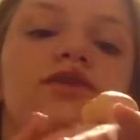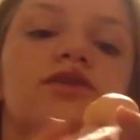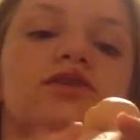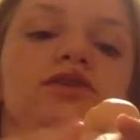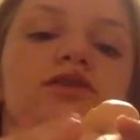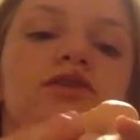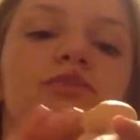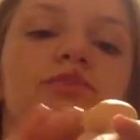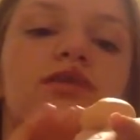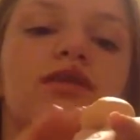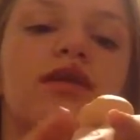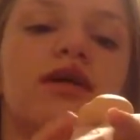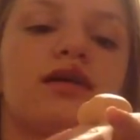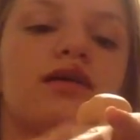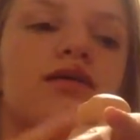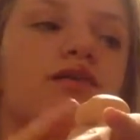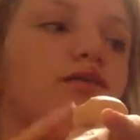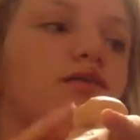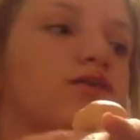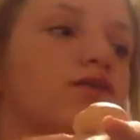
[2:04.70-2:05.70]
She what put like a
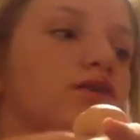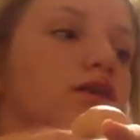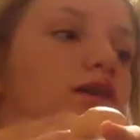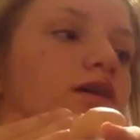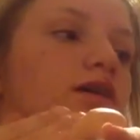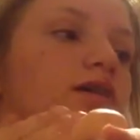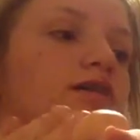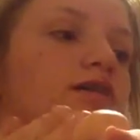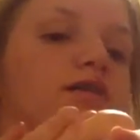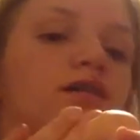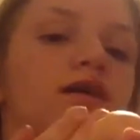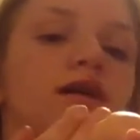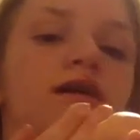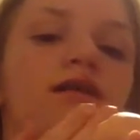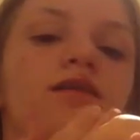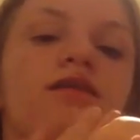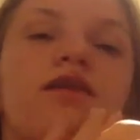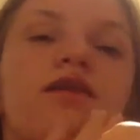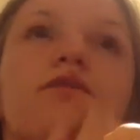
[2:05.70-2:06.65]
whole chunk. I don't know.